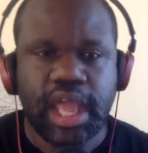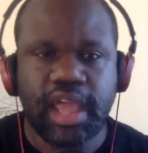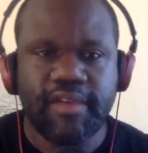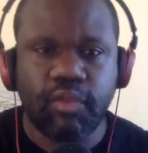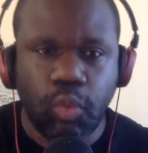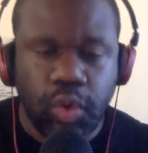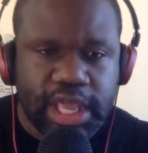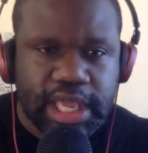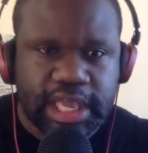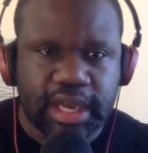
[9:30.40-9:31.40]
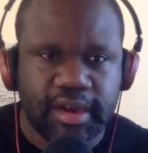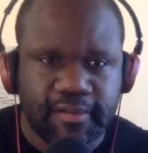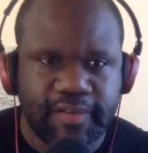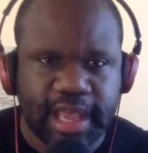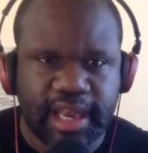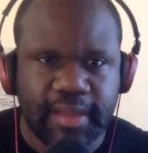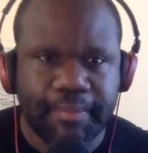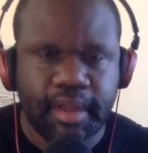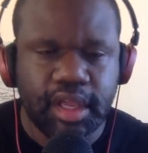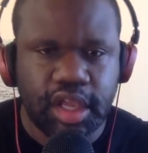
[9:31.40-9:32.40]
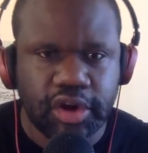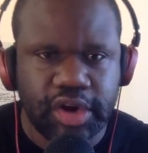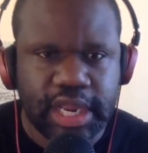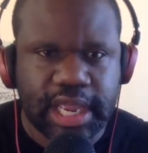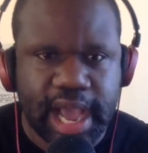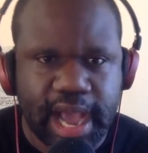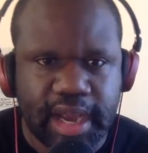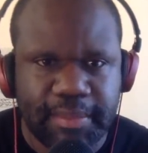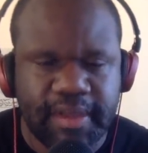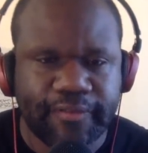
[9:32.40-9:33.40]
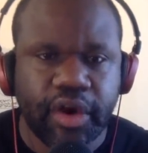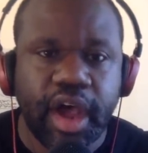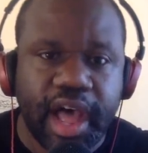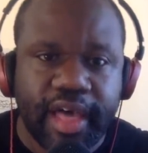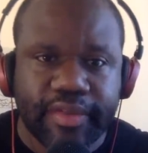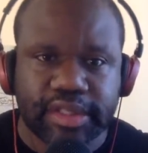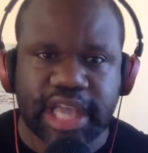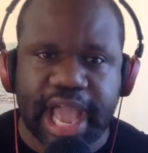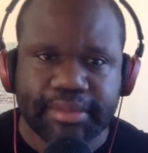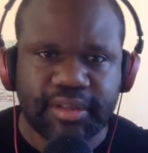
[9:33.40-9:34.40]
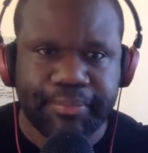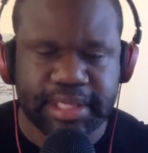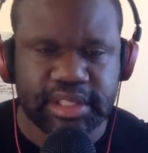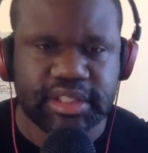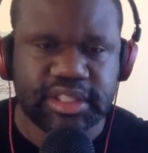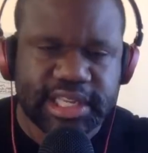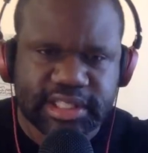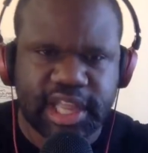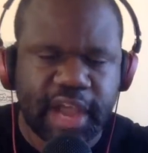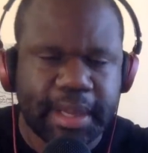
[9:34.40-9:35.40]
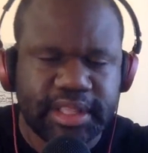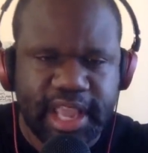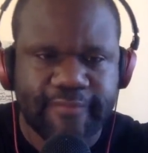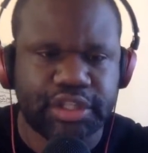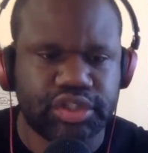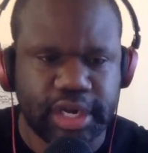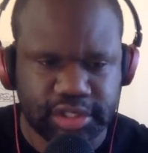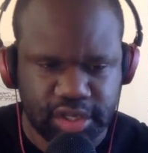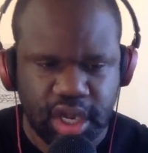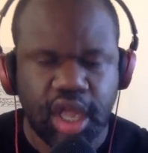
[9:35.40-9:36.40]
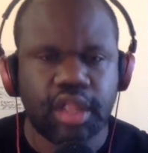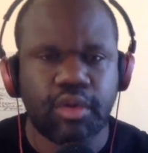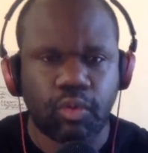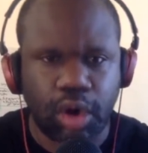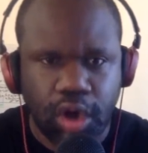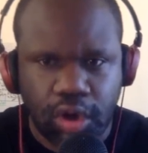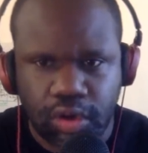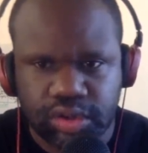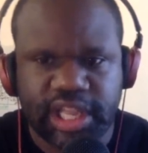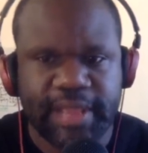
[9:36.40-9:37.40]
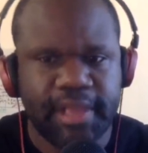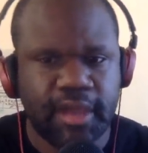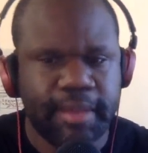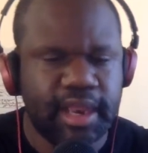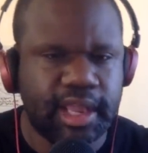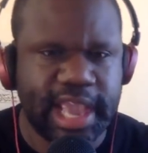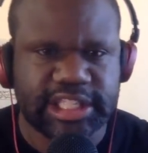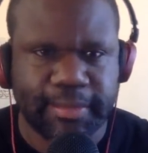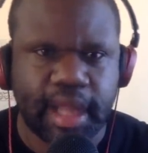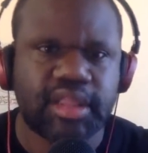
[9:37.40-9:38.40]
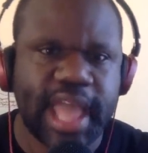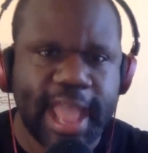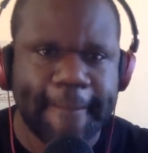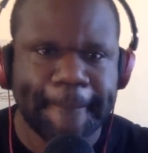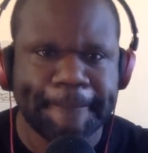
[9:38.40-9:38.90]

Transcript: If we can develop your economy for other types of businesses, let's talk about the infrastructure, the roads. ABL made a case about that.